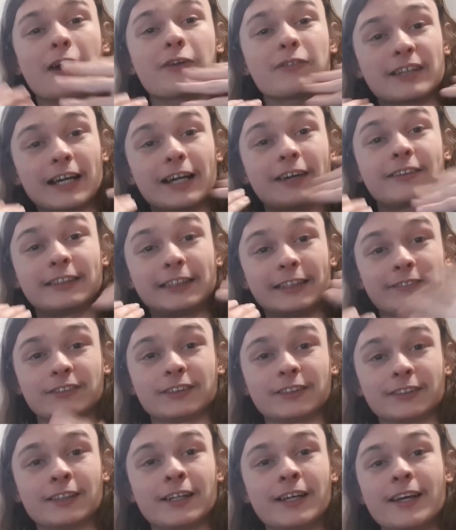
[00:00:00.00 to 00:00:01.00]
down
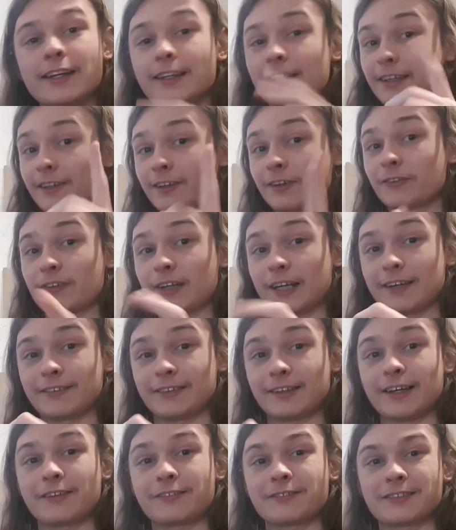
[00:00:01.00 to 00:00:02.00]
even, kick off
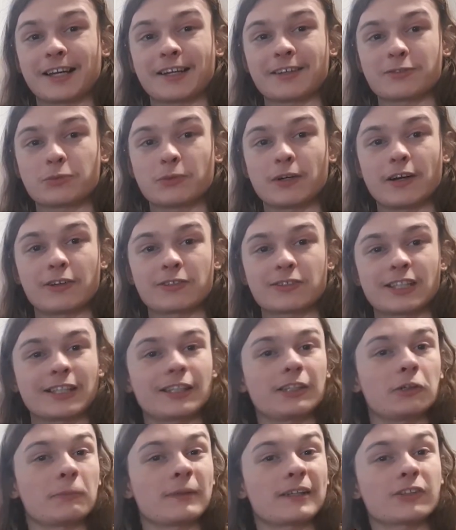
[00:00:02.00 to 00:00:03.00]
countdown, that's where I was getting
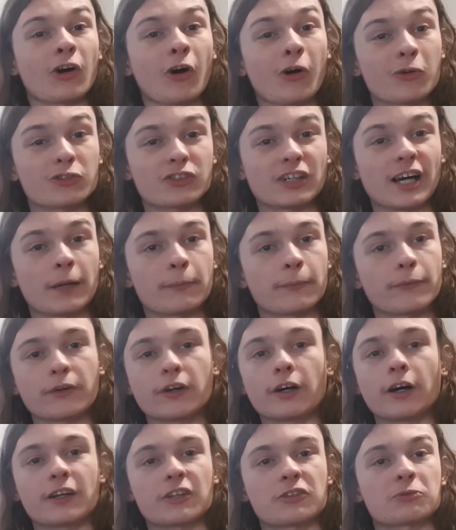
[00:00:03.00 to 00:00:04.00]
a little bit tongue-tied.
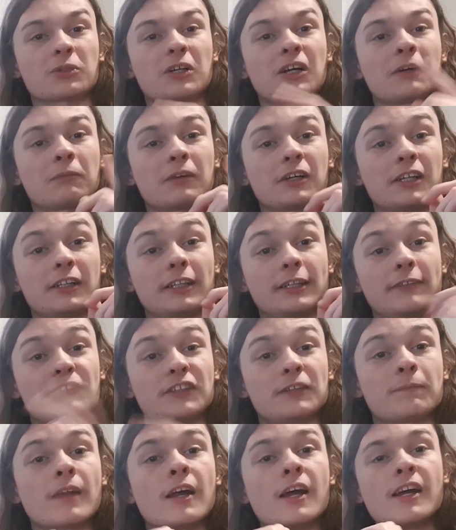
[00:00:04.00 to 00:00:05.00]
Regardless, I'm going to leave
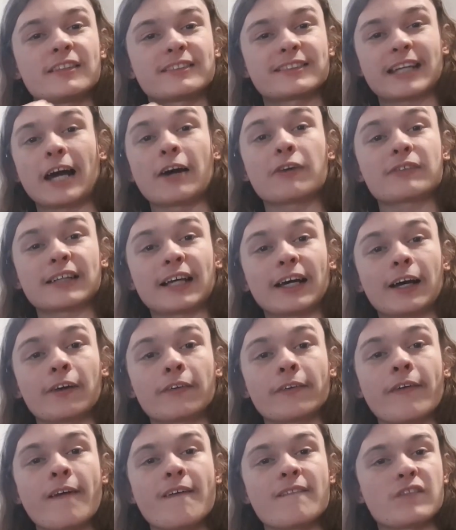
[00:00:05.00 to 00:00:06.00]
him to count
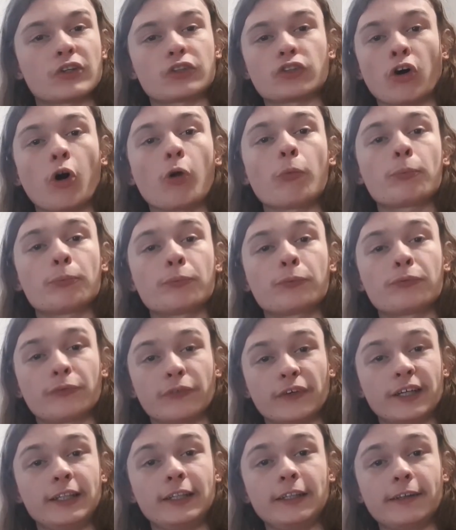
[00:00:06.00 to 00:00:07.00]
down the top
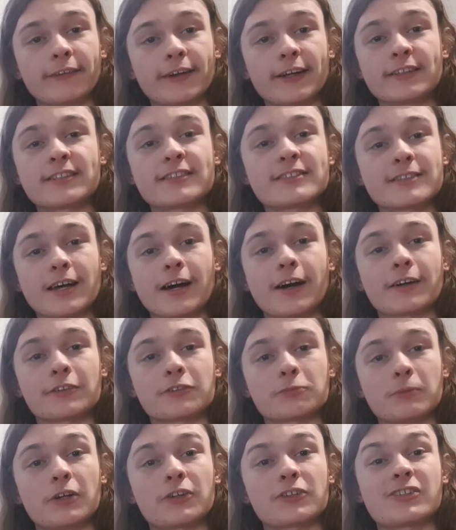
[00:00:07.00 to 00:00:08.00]
3 greatest Skylanders
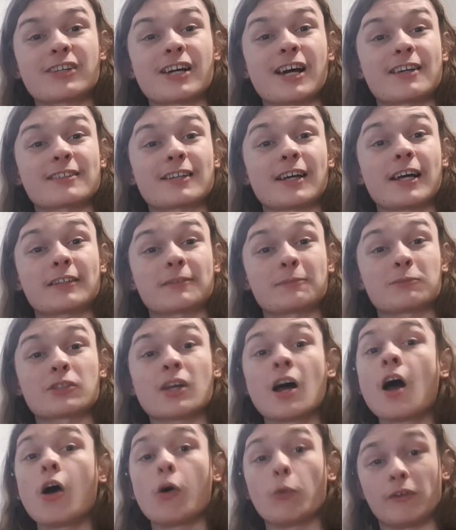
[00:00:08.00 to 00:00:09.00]
merchandise items
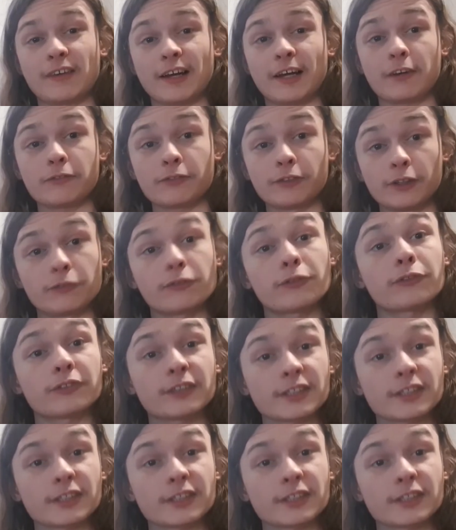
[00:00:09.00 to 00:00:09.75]
without further